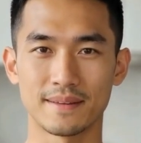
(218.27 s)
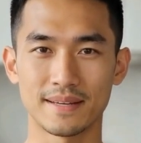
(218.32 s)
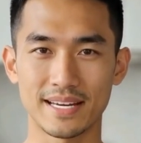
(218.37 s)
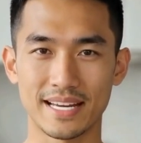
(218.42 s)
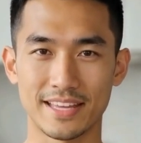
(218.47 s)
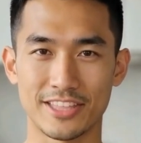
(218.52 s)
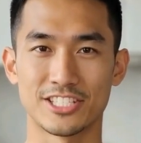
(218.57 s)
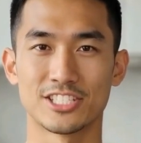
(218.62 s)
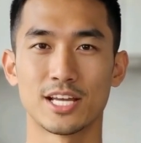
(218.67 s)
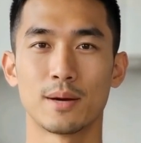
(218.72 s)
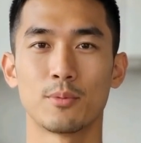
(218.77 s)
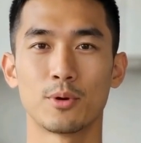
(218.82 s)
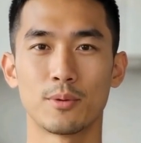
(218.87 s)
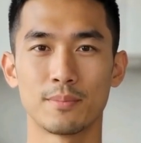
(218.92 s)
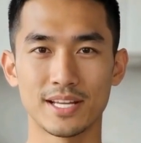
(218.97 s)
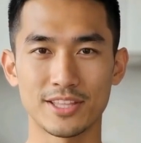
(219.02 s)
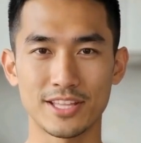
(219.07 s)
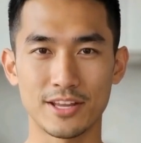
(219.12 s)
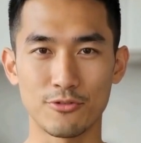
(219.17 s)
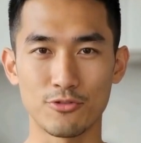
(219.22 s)
in
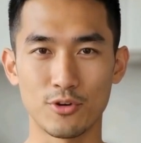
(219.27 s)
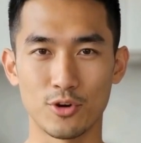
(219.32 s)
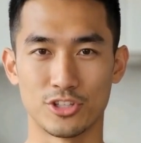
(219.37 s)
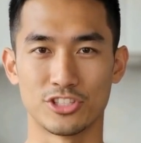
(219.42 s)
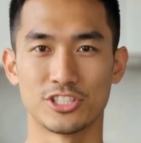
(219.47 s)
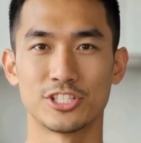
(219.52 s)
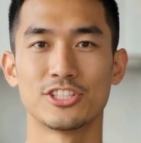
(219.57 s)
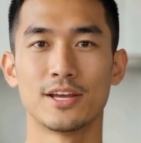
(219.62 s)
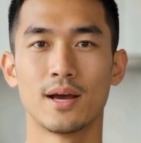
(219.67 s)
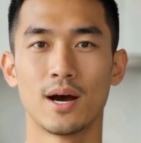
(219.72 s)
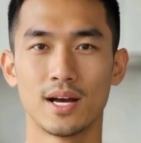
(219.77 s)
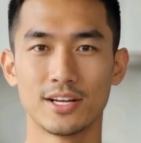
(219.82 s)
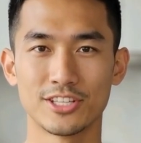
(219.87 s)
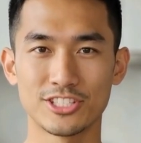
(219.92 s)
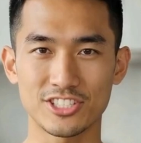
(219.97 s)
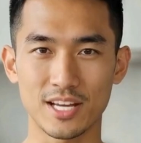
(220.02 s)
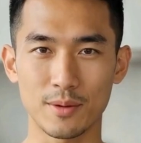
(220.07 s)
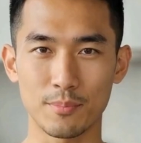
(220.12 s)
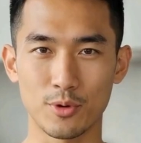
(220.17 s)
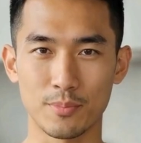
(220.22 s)
supplemented versus
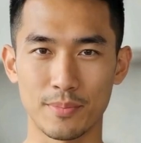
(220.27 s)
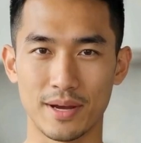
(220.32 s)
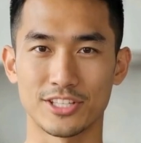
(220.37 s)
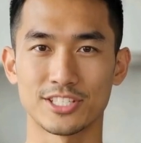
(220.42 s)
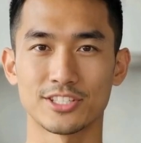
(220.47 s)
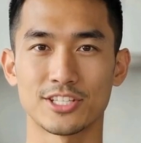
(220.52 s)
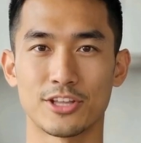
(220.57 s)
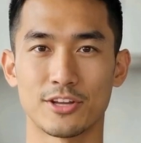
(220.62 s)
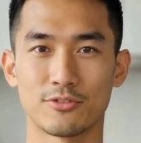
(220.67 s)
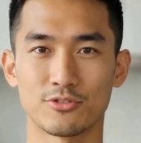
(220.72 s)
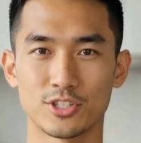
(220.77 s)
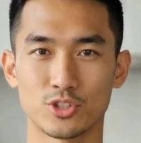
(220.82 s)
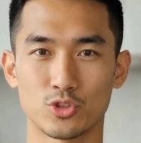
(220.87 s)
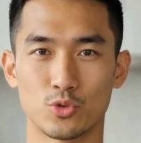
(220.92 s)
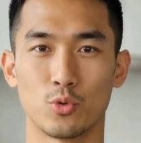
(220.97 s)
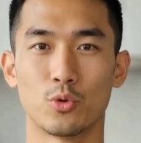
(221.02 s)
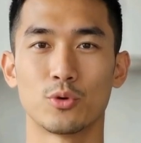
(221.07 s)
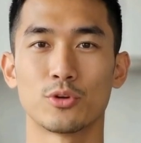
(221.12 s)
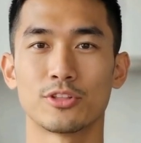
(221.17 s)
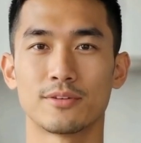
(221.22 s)
unsupplemented
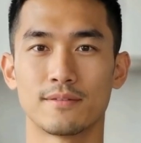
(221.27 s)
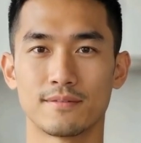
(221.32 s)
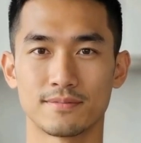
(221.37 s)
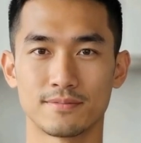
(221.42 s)
individuals.